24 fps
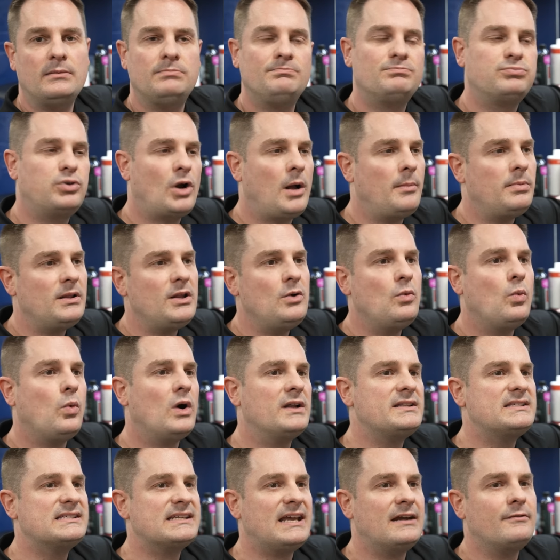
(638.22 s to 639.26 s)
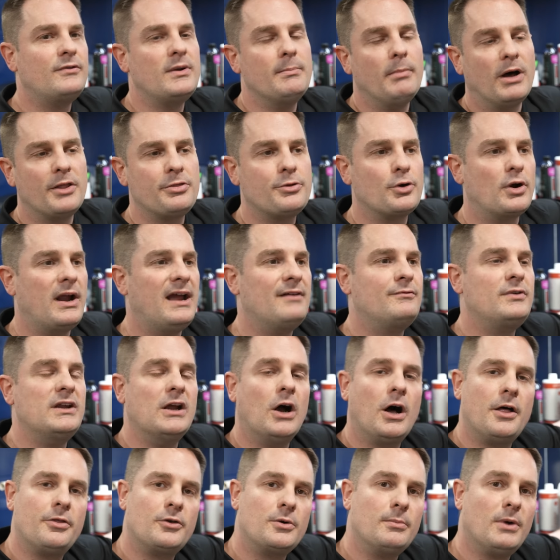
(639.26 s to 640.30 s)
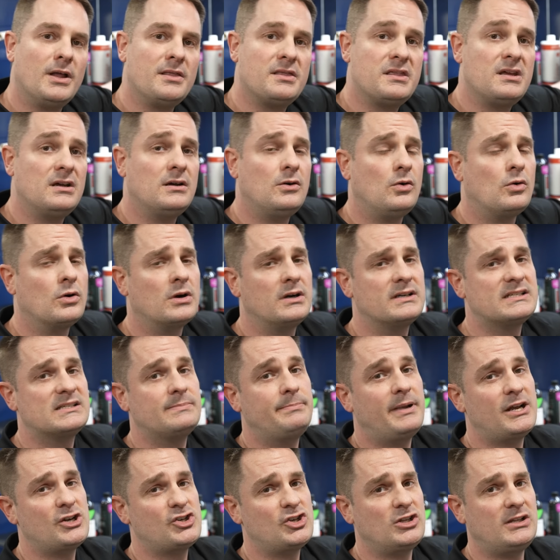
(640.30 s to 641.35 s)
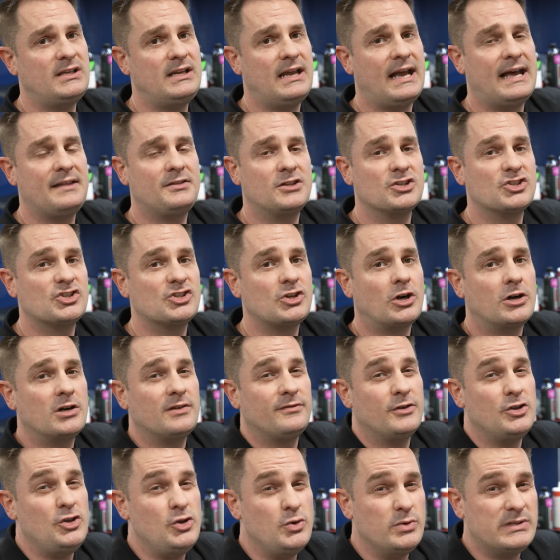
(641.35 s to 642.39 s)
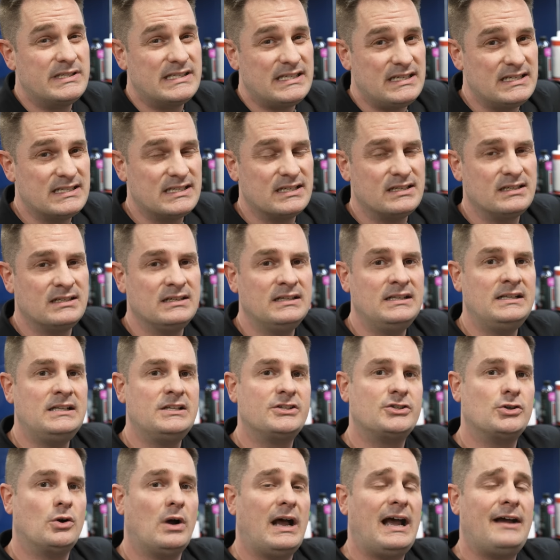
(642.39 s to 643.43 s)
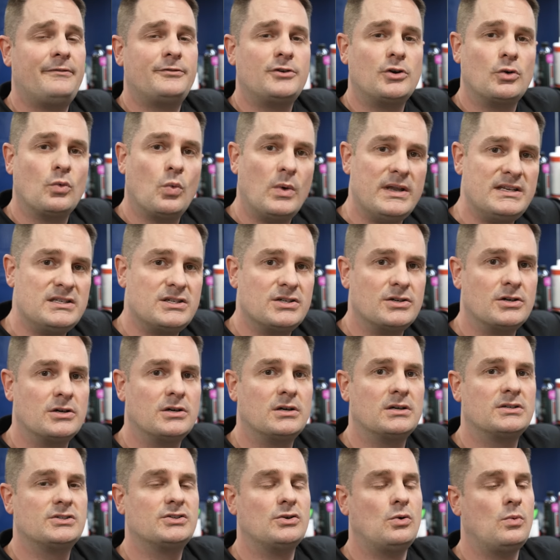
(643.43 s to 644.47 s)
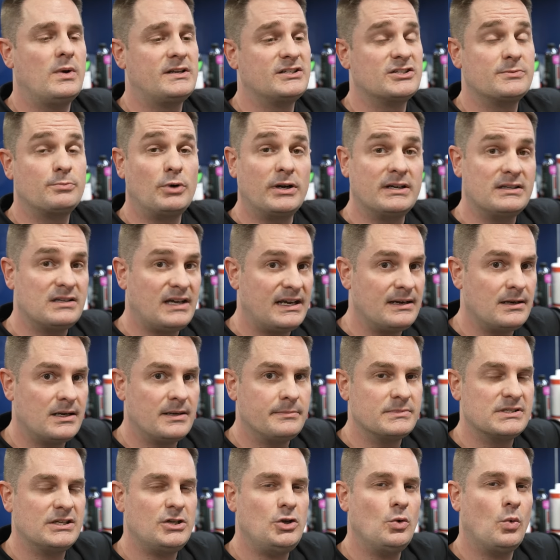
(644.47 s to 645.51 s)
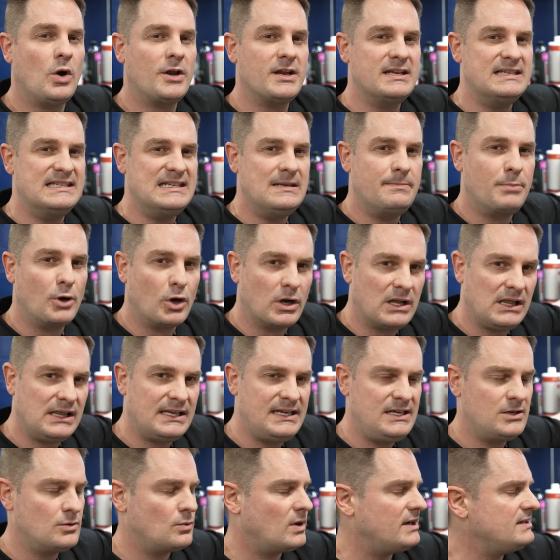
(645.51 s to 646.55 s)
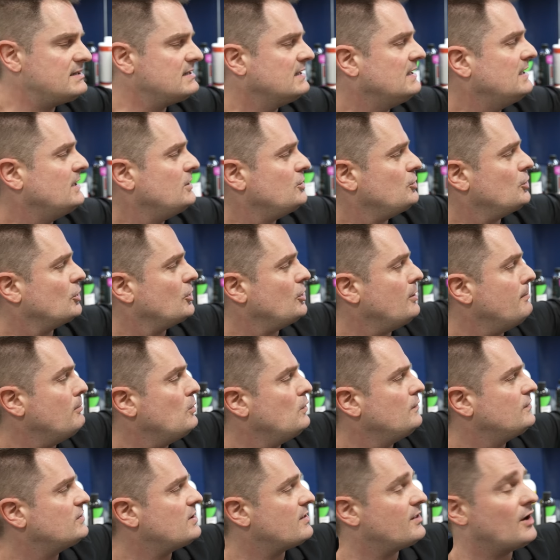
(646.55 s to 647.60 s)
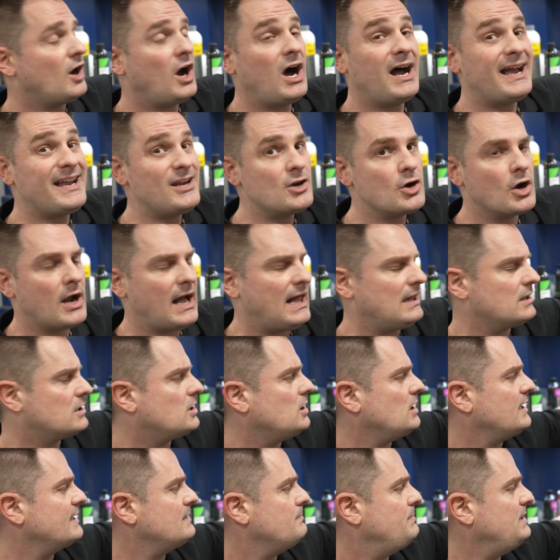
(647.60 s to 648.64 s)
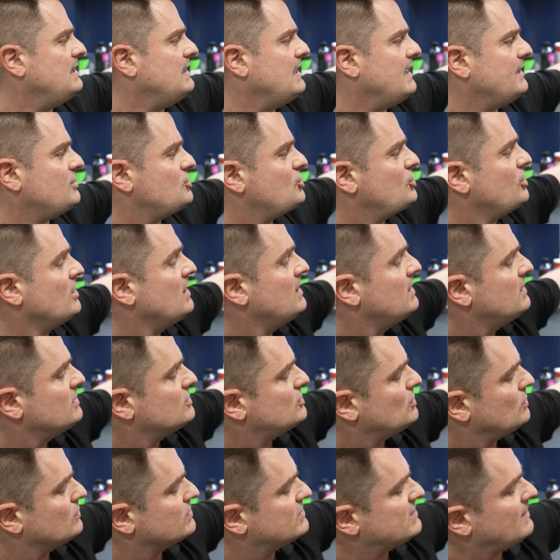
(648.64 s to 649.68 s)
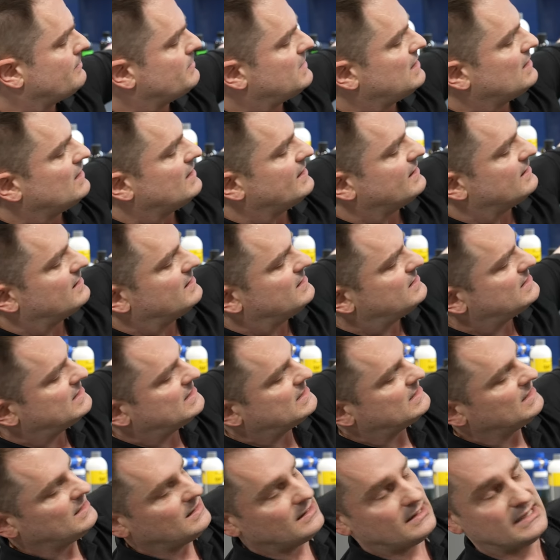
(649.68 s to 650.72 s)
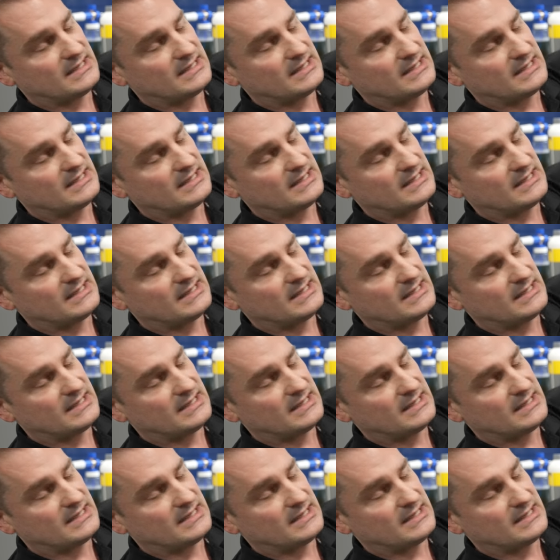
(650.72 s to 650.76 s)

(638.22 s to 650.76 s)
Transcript: probably once every month or every other month, or especially at the start of a new season. So after winter, so when springtime comes in, you want a deeper clean, right? You're going to move to the higher alkaline pH. So something like this,